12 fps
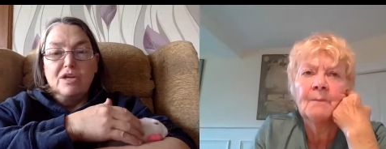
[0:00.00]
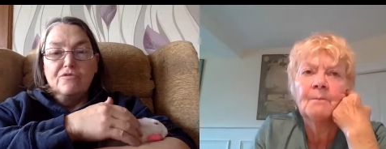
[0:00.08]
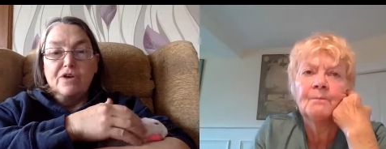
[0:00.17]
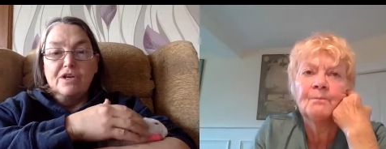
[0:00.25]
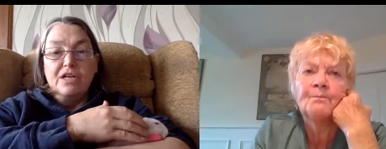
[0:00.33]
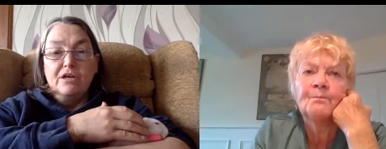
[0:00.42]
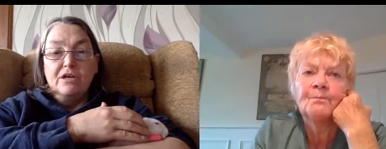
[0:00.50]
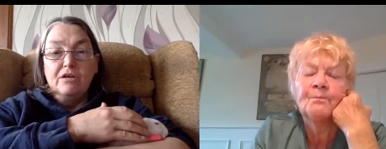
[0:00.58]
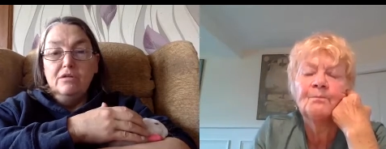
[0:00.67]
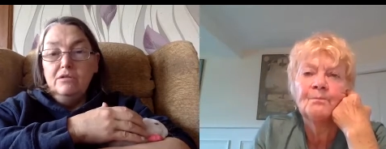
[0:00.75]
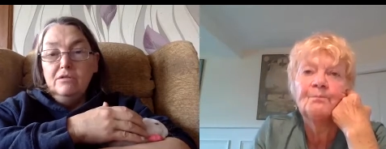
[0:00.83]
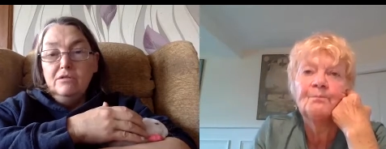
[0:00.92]
Speaker 1: you find dinner.
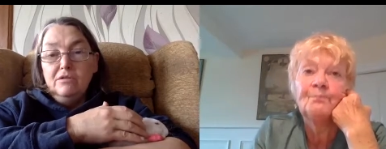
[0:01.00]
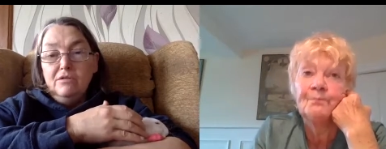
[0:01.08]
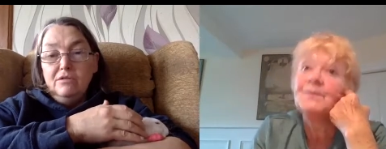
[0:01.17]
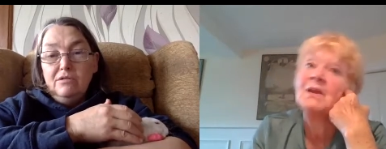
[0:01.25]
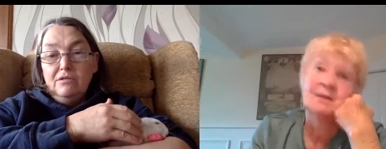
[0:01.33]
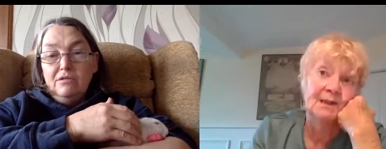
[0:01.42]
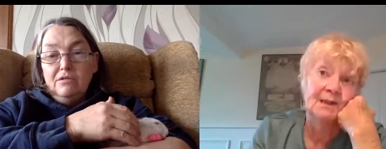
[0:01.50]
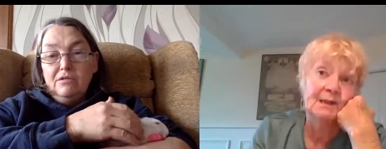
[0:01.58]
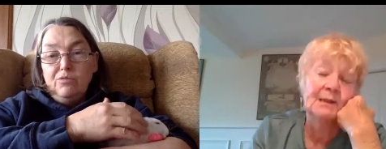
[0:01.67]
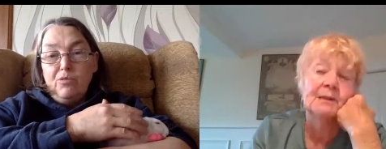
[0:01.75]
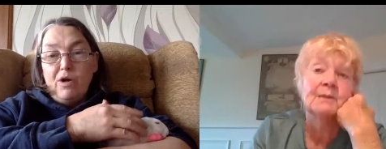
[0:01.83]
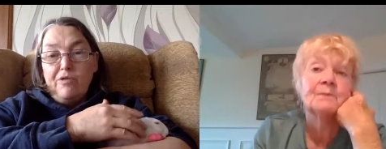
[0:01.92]
Mm,
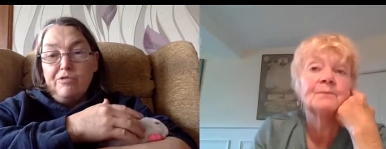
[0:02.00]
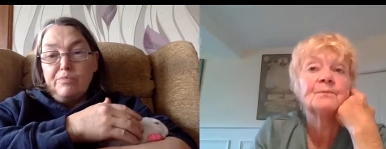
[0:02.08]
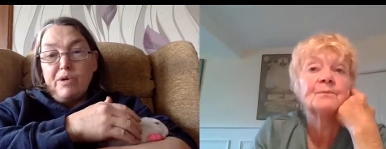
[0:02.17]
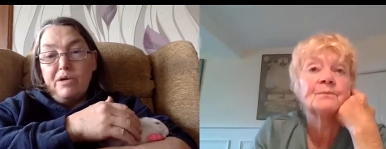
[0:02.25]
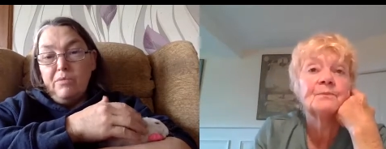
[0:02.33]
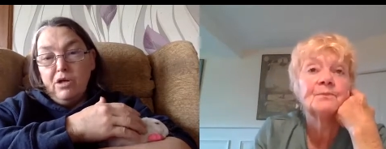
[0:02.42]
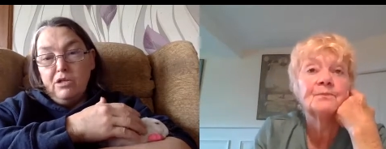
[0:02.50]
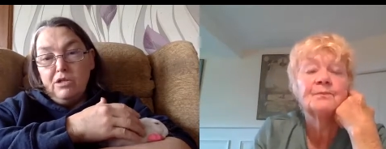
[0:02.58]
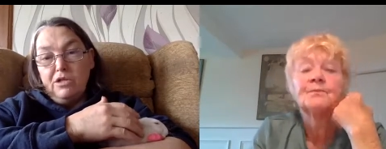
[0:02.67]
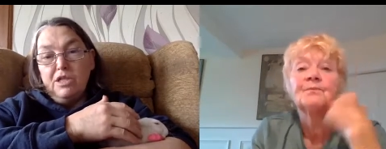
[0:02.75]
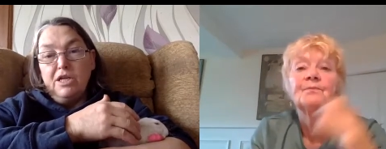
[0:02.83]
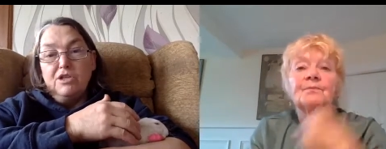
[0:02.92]
exactly. Whereas pine
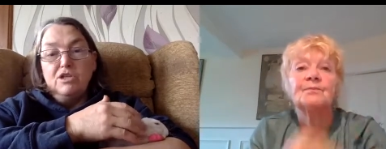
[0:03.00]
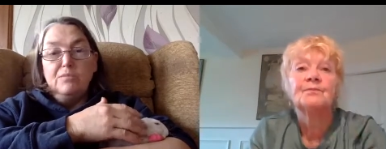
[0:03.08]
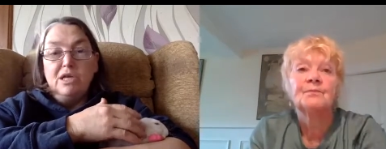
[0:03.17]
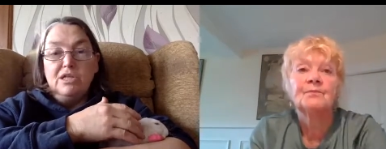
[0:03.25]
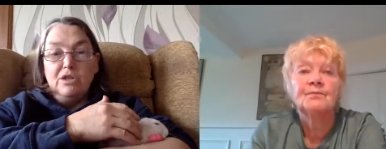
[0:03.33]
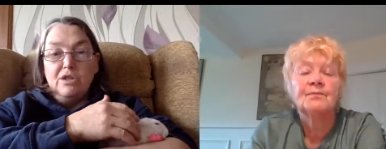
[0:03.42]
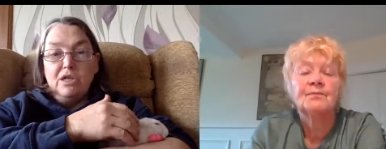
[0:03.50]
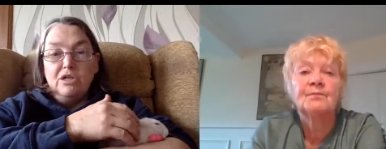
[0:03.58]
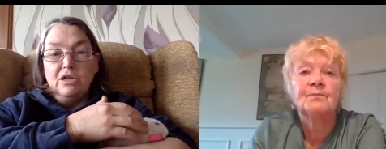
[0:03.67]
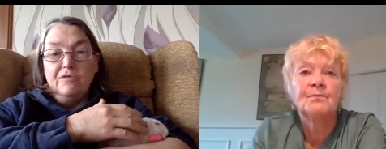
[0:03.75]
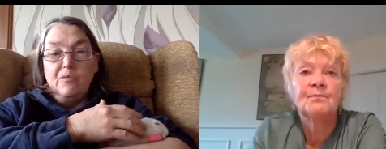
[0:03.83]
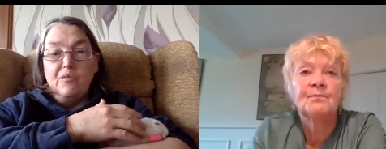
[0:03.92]
marten tends to be eating things
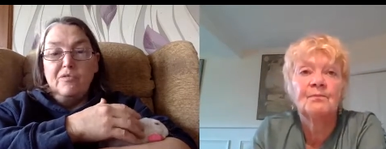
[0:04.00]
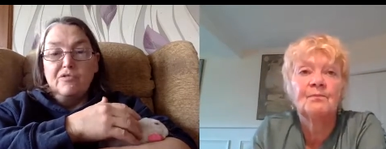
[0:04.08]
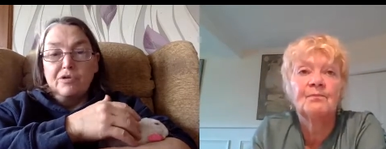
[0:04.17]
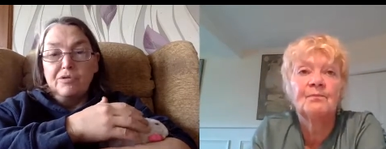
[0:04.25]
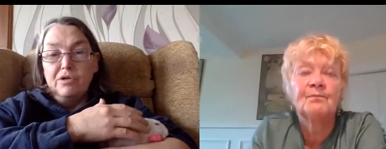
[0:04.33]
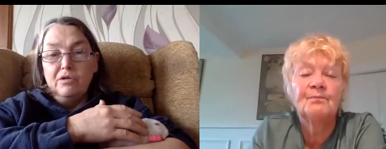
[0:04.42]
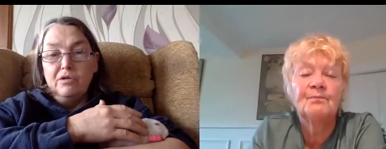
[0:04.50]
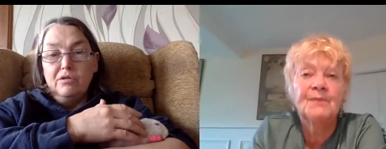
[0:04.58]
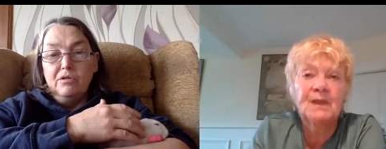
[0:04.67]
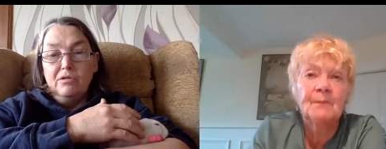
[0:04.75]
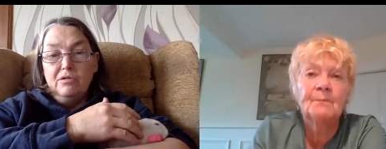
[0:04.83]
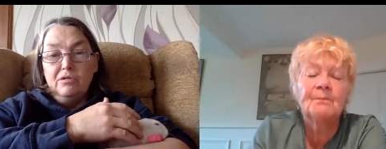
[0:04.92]
that live above ground.
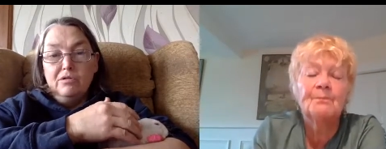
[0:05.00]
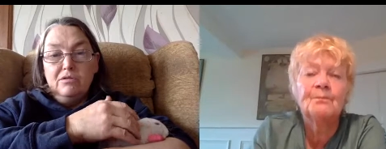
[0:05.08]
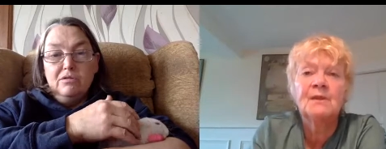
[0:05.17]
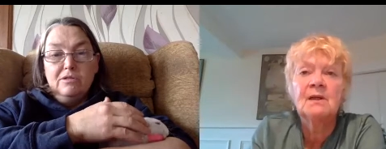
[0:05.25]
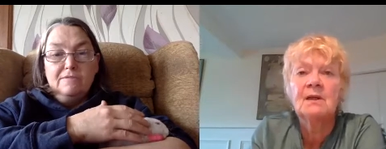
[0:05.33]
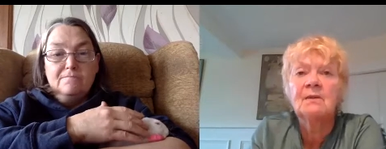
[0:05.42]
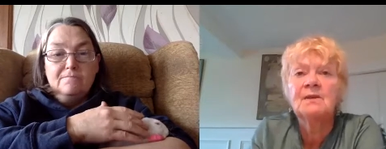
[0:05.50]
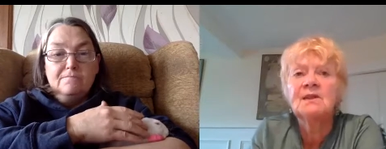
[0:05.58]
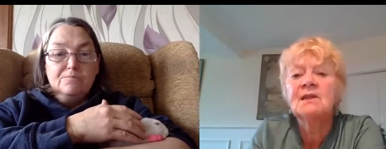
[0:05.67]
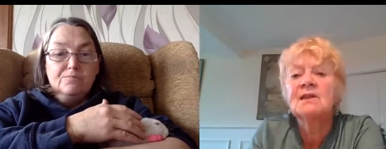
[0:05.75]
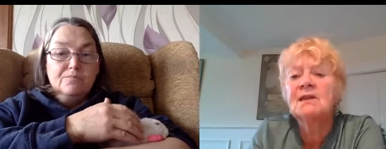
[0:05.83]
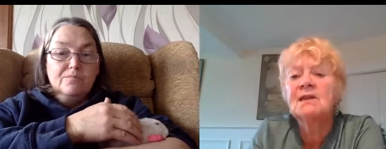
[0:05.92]
Speaker 2: Yep, yeah, I mean
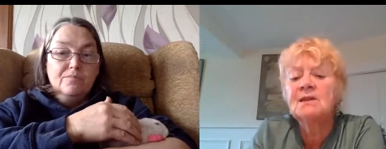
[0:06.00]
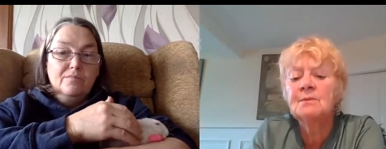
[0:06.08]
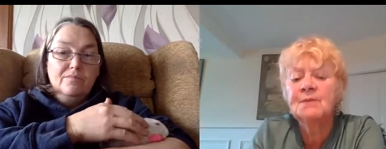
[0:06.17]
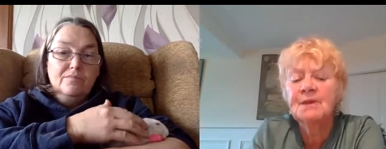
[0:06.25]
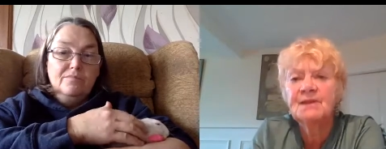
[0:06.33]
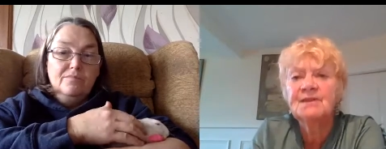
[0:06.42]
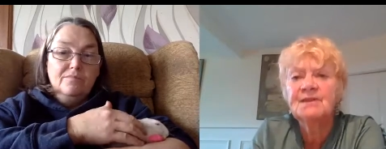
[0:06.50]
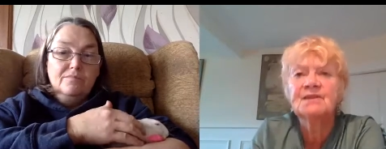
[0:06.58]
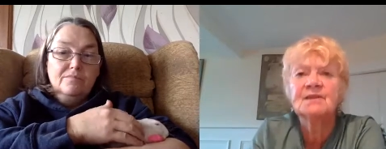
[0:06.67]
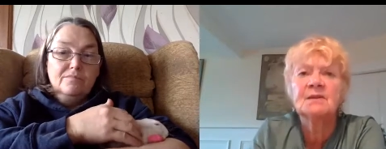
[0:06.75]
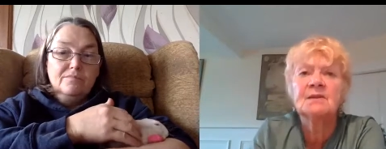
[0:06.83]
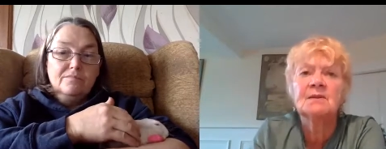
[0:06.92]
they, they eat
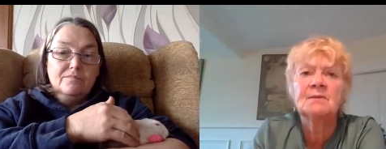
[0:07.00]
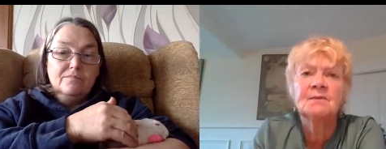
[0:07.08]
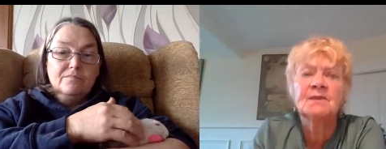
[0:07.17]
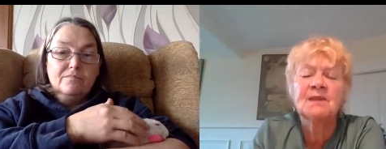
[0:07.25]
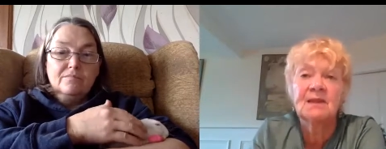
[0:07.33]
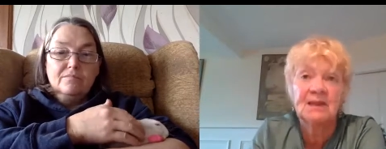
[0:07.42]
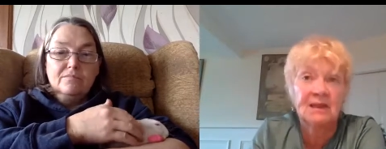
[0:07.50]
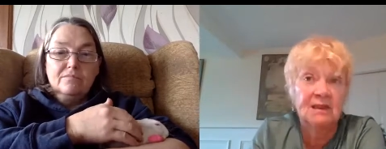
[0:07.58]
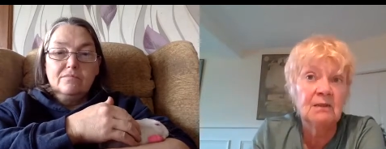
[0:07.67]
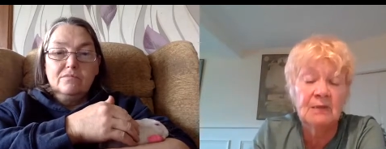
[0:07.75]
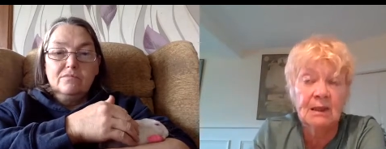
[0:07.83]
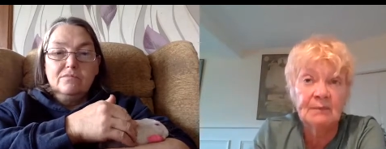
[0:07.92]
birds. Um, they, they
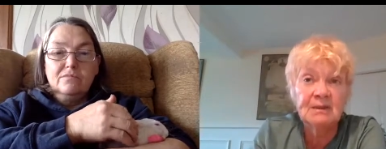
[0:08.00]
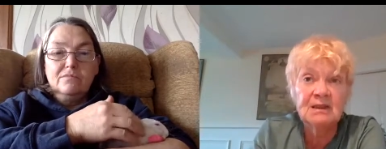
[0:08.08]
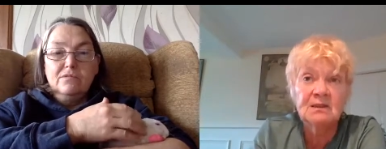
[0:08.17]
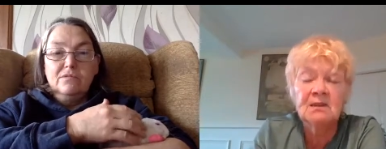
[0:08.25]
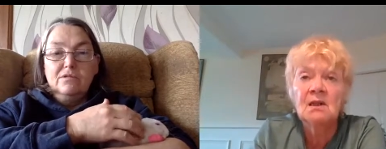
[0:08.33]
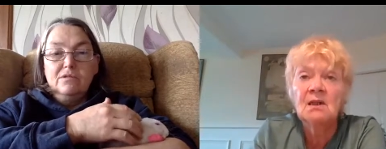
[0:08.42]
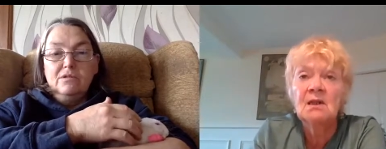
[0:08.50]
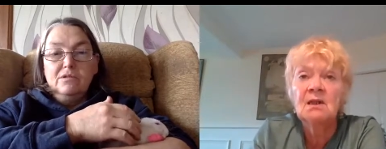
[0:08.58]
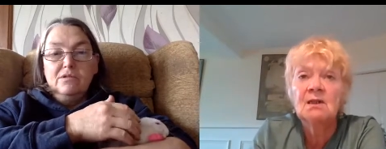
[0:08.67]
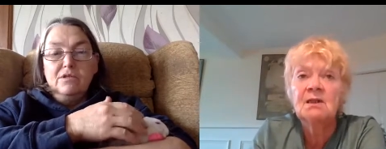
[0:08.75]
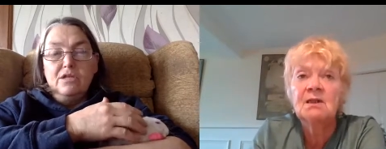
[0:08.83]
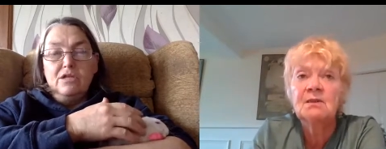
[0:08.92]
eat rabbits.
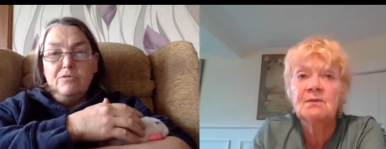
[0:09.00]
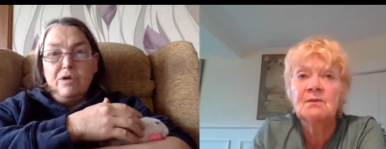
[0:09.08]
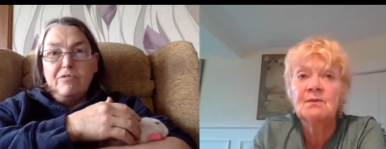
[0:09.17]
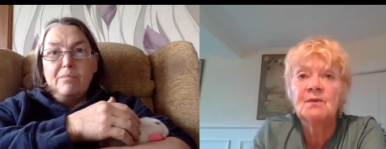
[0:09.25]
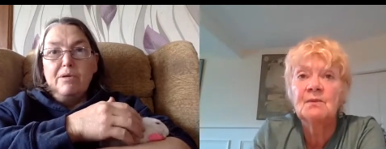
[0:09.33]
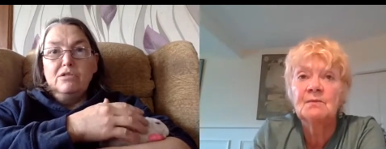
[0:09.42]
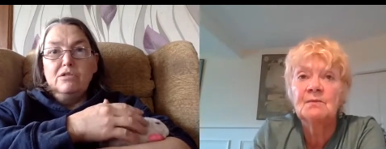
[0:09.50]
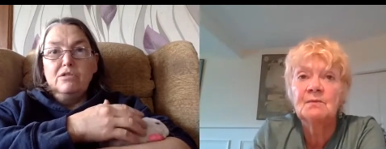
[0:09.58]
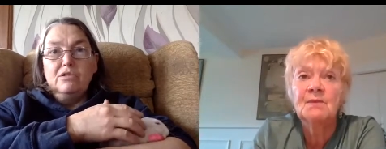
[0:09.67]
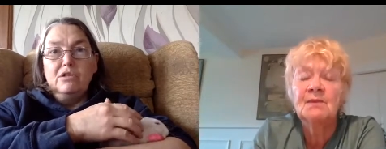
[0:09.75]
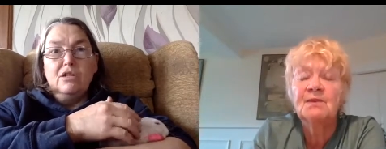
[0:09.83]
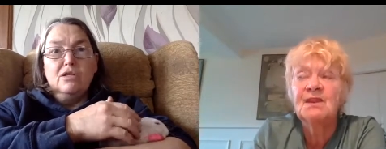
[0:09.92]
Speaker 1: Um, they eat
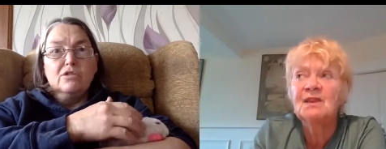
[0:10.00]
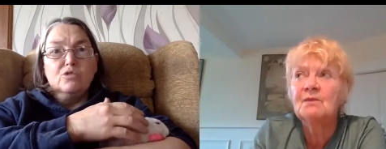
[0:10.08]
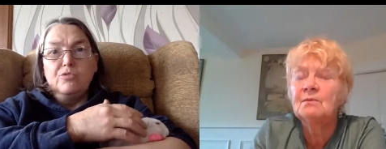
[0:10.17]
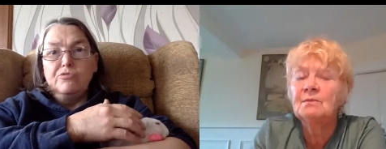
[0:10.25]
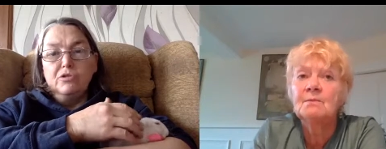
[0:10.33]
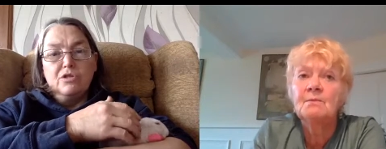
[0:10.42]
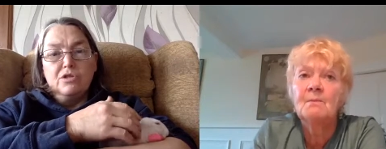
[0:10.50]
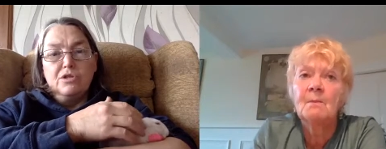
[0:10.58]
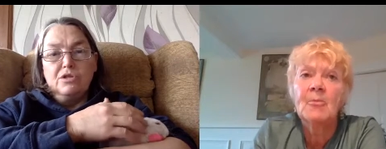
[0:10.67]
rabbits. Uh,